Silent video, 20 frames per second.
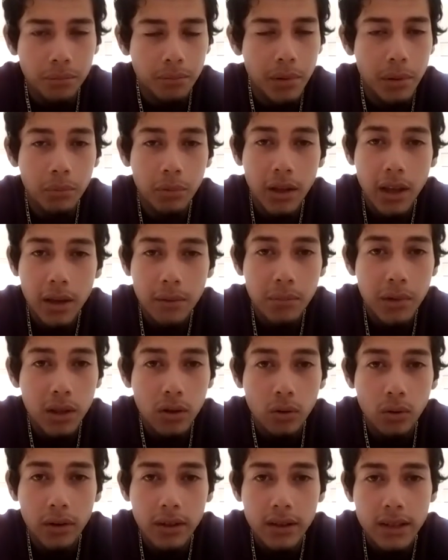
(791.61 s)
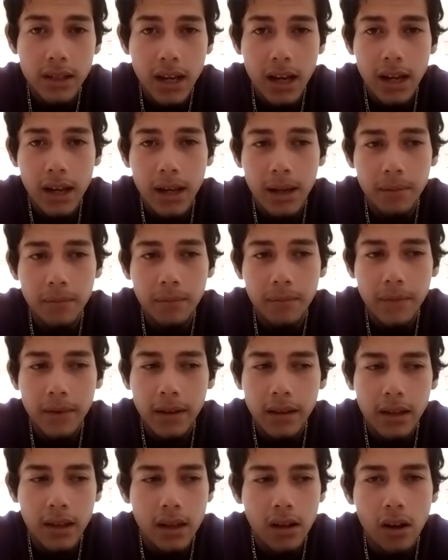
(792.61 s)
people that had been doing time,
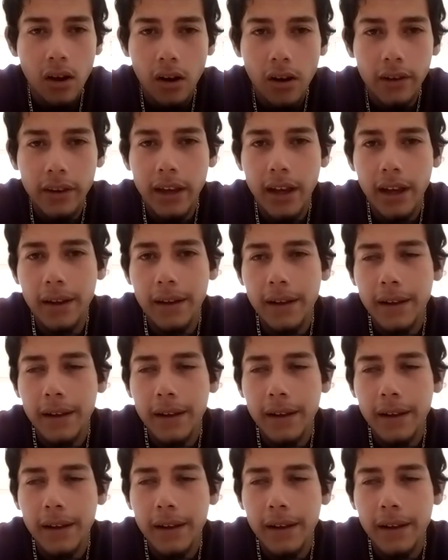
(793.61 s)
all that.